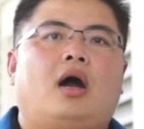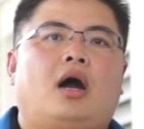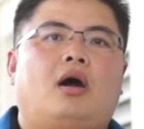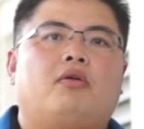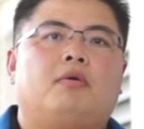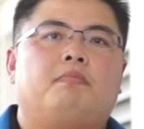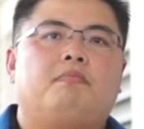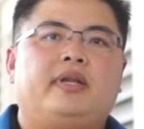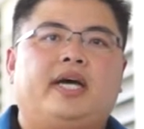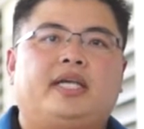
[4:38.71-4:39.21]

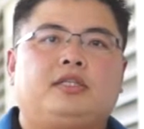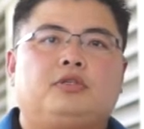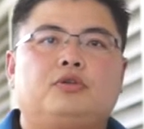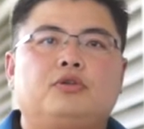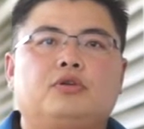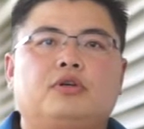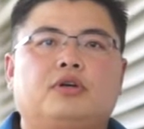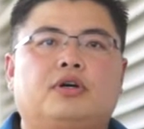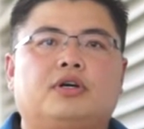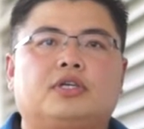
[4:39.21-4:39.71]
our blood
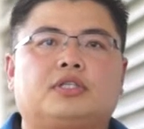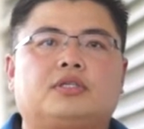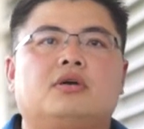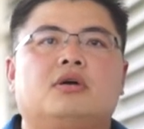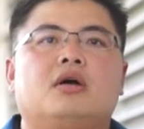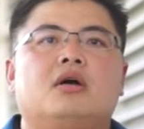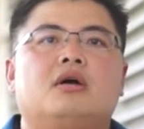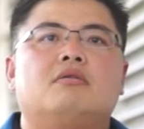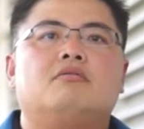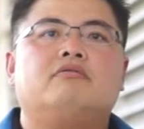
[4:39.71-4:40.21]
glucose
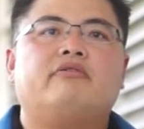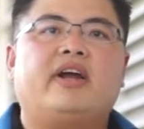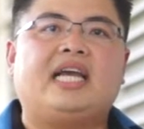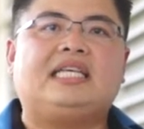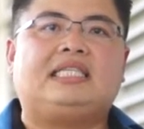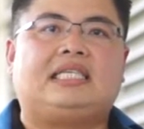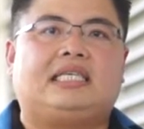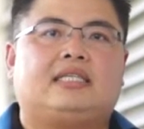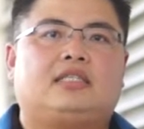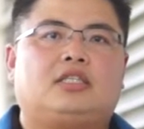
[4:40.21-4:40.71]

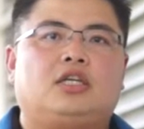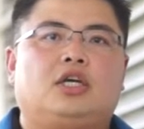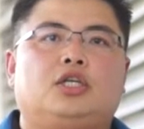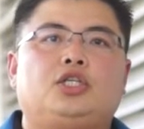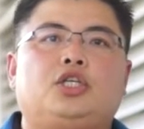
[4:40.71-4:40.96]
rises